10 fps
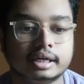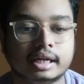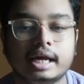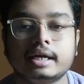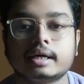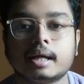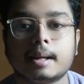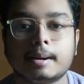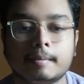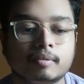Like
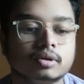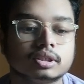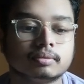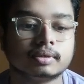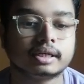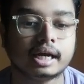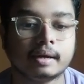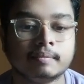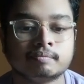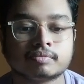most of the
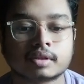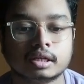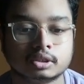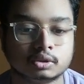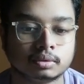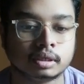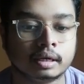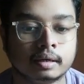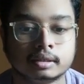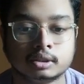time, the
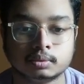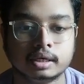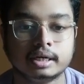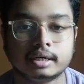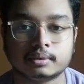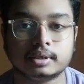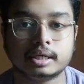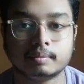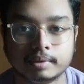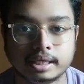student,
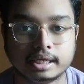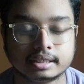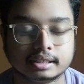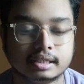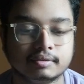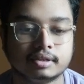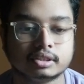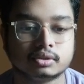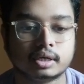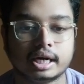including me itself
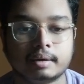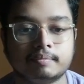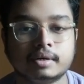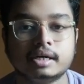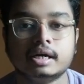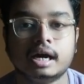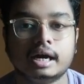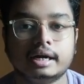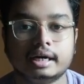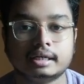also, I have
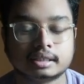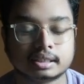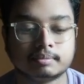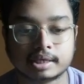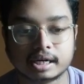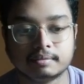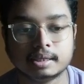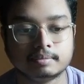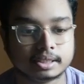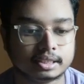done some
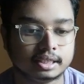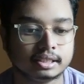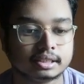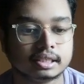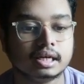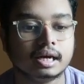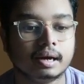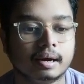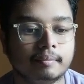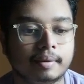terrible mistakes
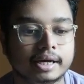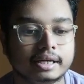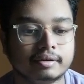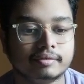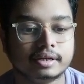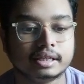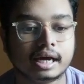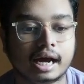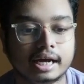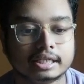by giving
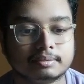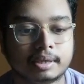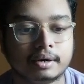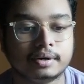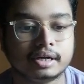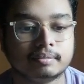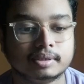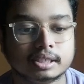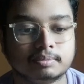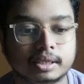the highest priority of
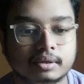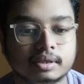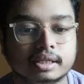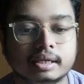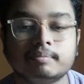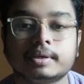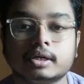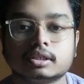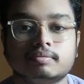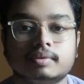this particular thing
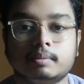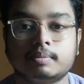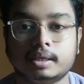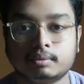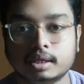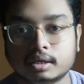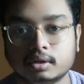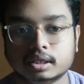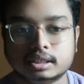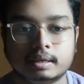because of that particular
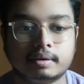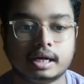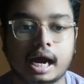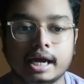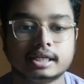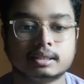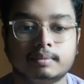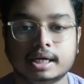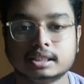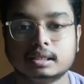clause, that the highest
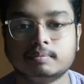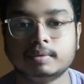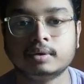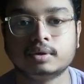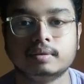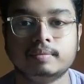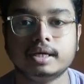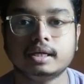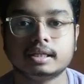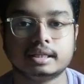mass number will
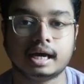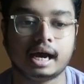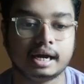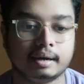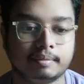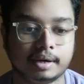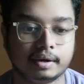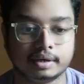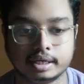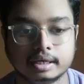be the higher
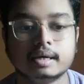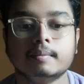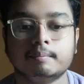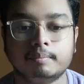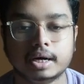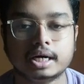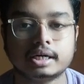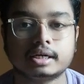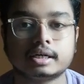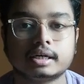priority. But
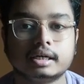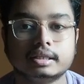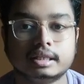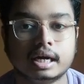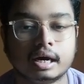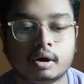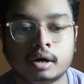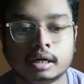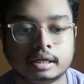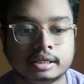
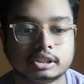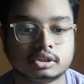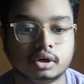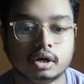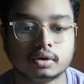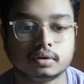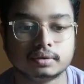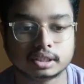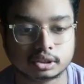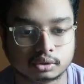it is not
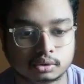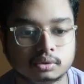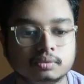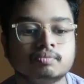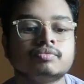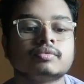always true.